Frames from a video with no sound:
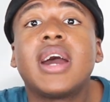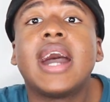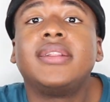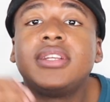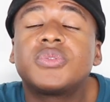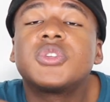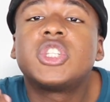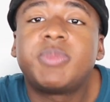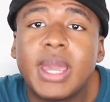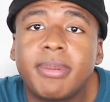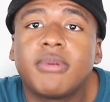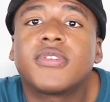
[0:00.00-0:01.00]
At least
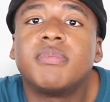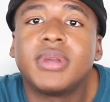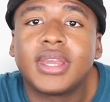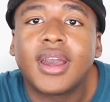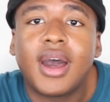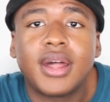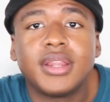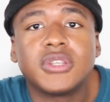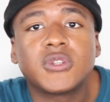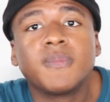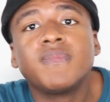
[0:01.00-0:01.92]
respect people for being honest.